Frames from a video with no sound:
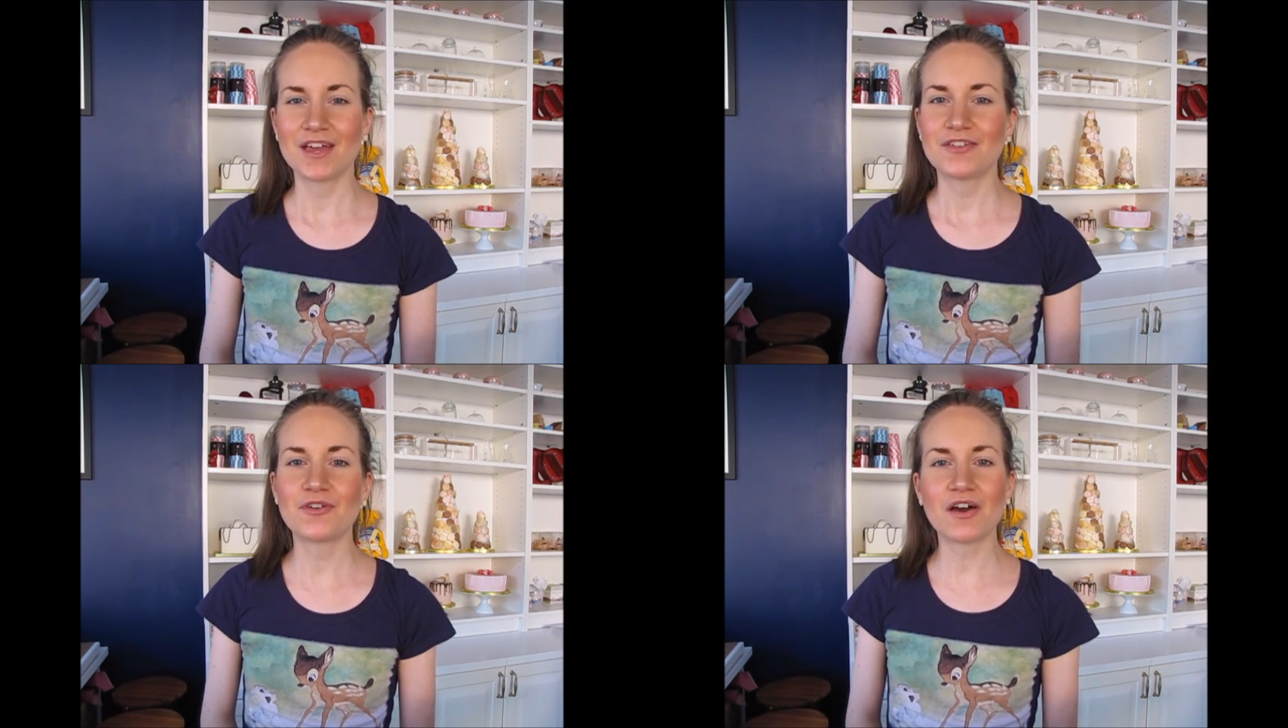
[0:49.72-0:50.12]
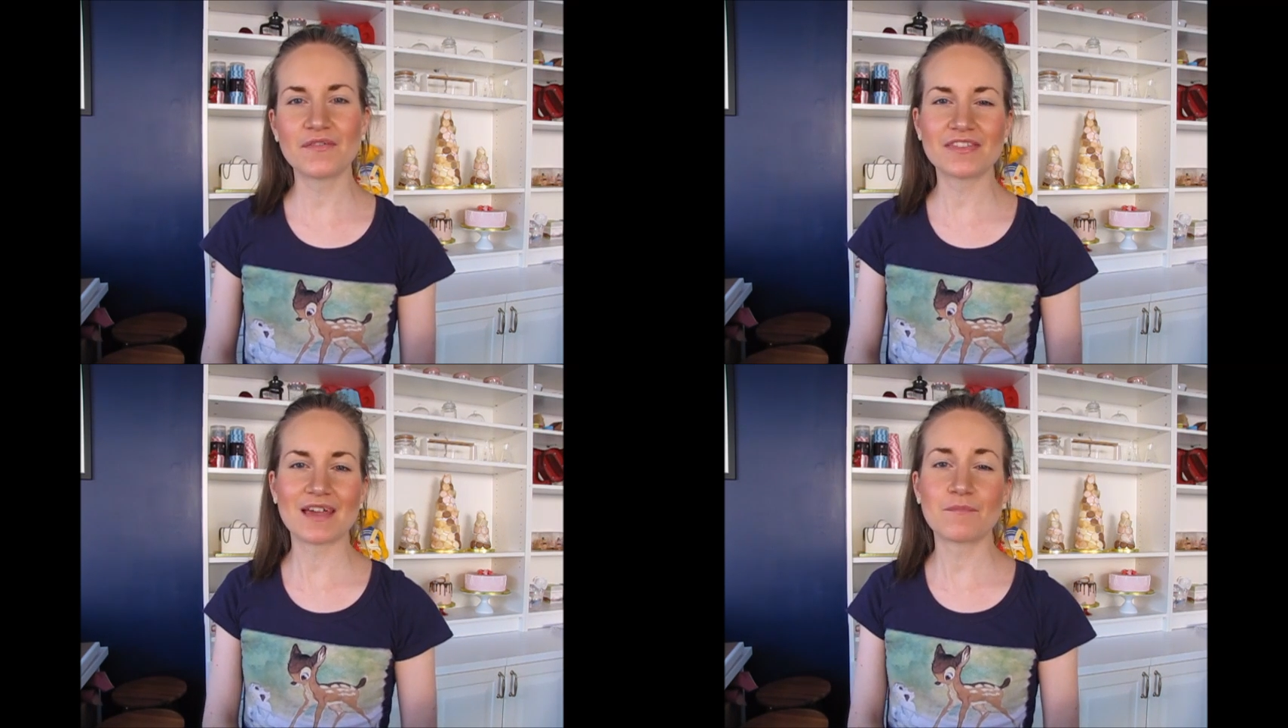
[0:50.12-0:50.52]
your
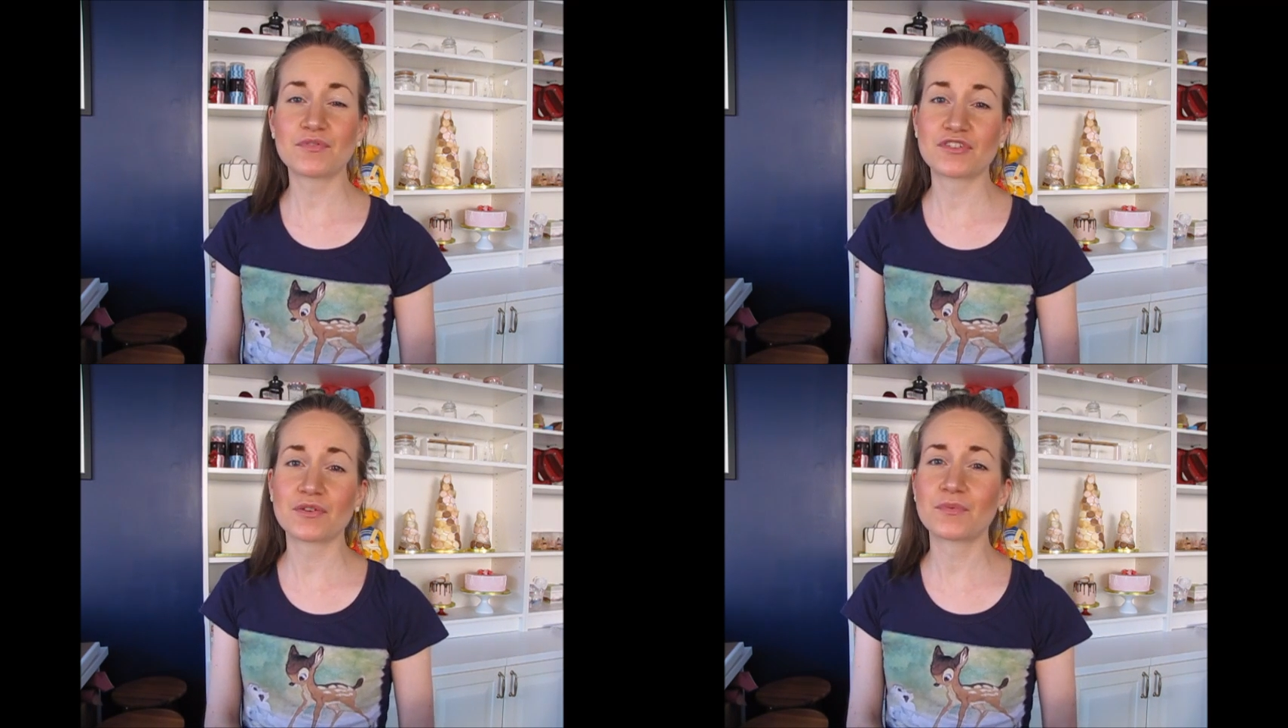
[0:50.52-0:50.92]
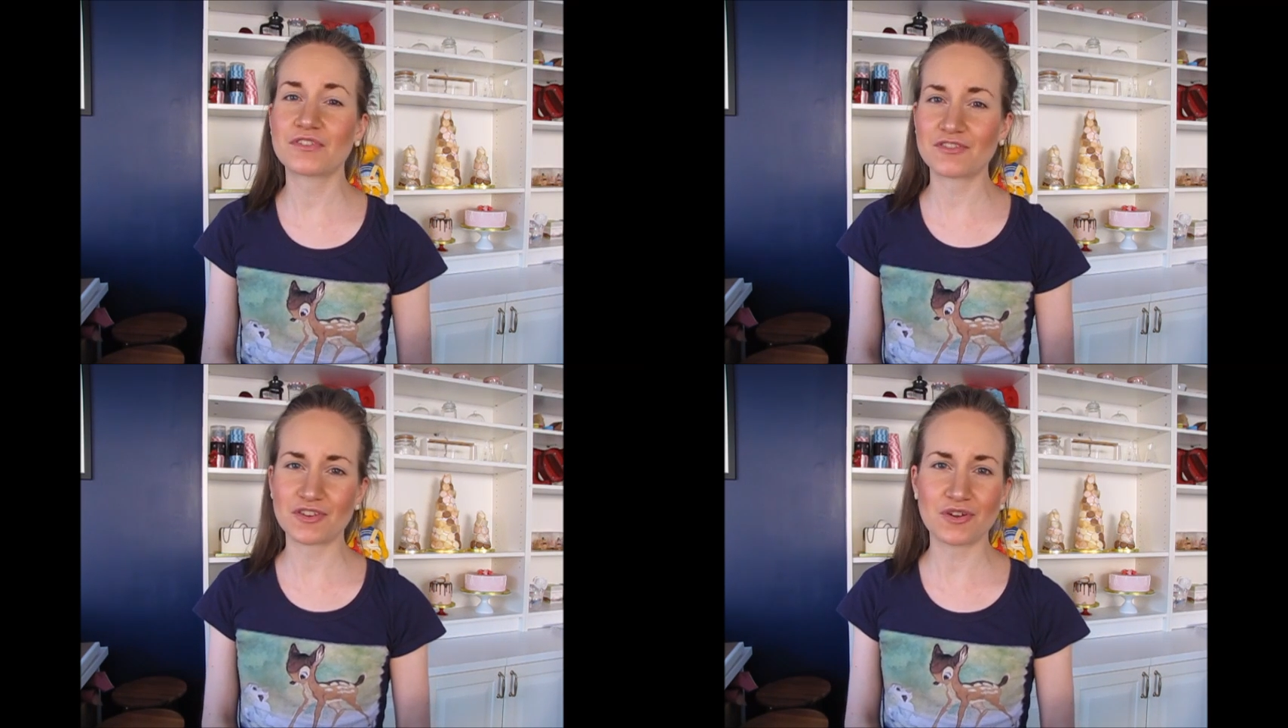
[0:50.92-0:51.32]
oven temperature
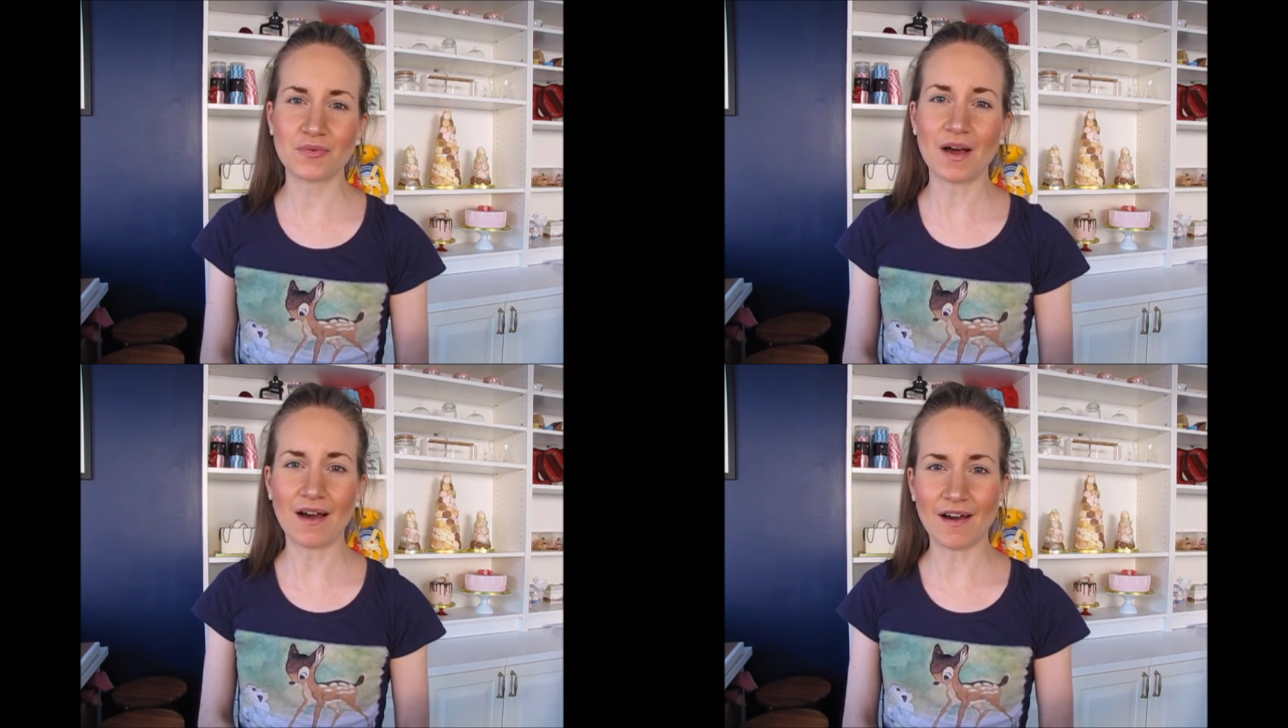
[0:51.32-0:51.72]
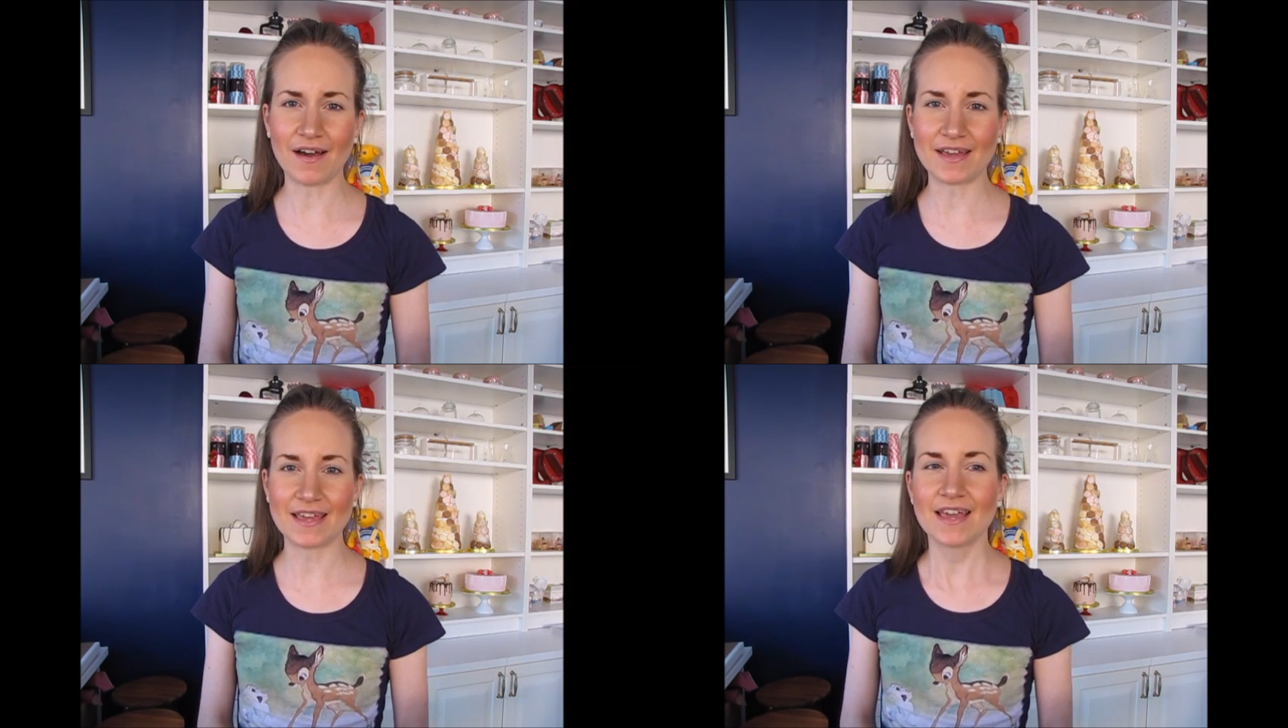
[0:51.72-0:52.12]
was too
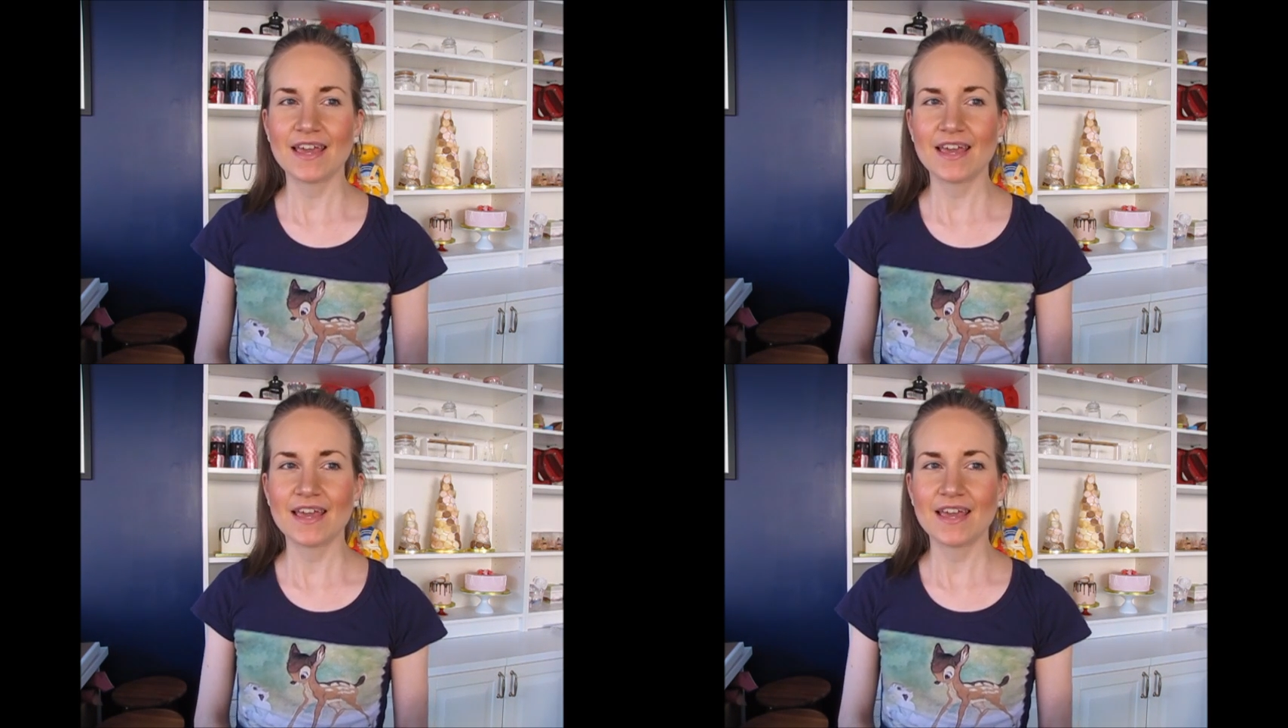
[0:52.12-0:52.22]
high.